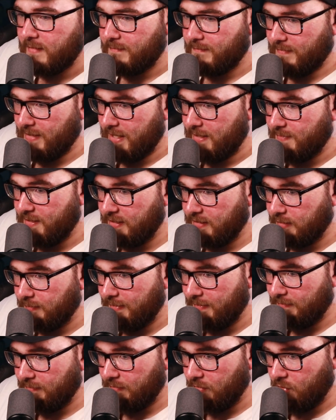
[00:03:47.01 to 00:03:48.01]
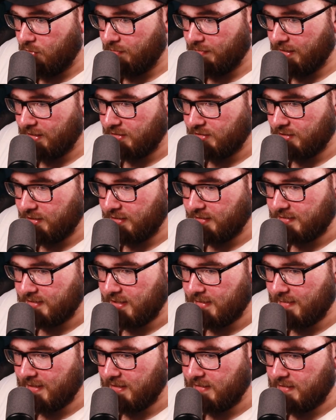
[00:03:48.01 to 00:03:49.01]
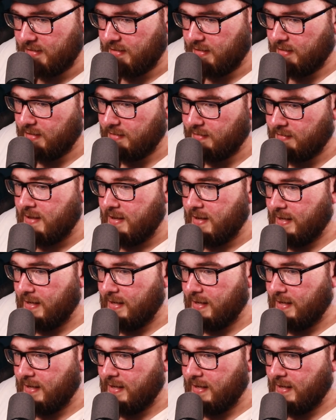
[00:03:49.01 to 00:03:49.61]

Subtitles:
maybe a little bit more actually. I'll say about here.